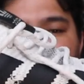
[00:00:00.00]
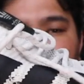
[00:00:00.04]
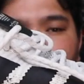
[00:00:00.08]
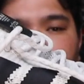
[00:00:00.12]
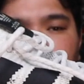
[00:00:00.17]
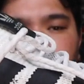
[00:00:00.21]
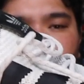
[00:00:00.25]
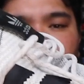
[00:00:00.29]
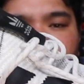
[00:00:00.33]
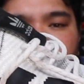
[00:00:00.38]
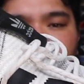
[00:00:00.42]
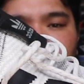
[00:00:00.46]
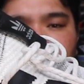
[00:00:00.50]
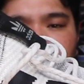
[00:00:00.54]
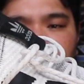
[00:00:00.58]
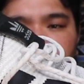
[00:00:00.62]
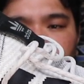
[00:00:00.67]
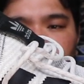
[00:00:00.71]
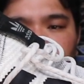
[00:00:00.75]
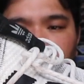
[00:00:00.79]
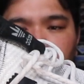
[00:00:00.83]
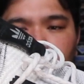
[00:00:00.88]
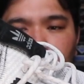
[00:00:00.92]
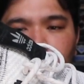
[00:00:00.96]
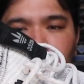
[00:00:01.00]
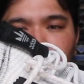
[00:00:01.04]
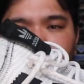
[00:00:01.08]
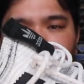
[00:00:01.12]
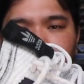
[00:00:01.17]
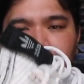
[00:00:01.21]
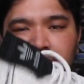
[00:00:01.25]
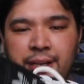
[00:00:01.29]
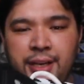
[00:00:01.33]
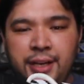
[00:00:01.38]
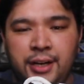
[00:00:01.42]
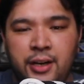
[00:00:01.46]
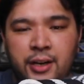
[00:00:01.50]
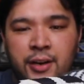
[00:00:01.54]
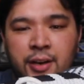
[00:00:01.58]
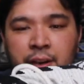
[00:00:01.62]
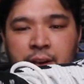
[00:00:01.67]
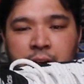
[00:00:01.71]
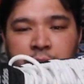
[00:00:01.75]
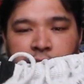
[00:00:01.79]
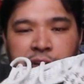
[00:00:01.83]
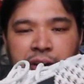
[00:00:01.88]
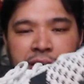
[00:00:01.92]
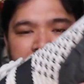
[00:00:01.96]
rubber midsole over here.
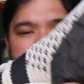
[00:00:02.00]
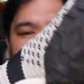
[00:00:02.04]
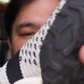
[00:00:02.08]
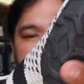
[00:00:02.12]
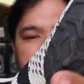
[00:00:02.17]
You have